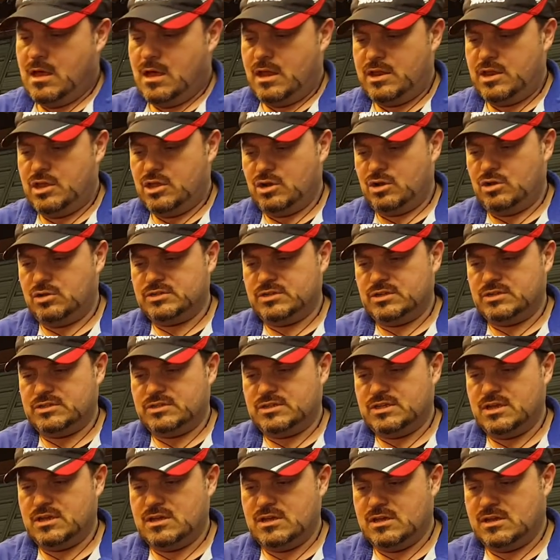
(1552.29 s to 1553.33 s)
And you can also
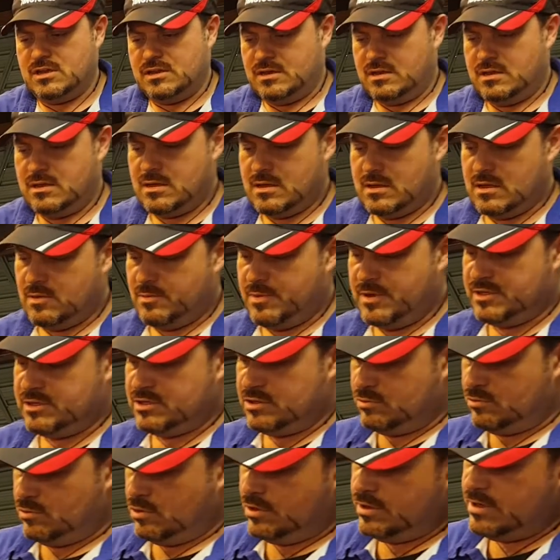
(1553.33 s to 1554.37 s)
turn the
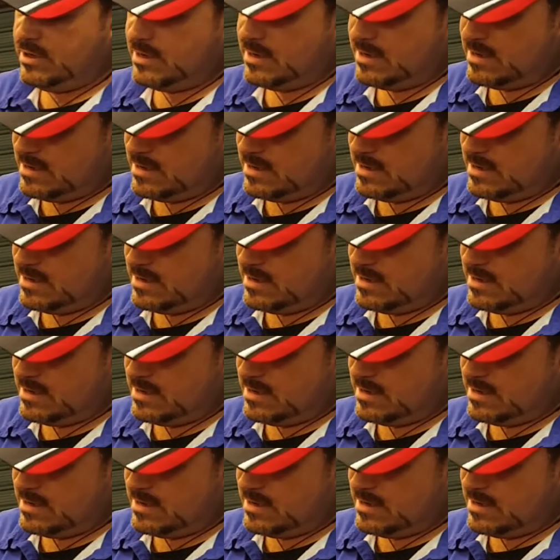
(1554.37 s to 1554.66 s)
piston rod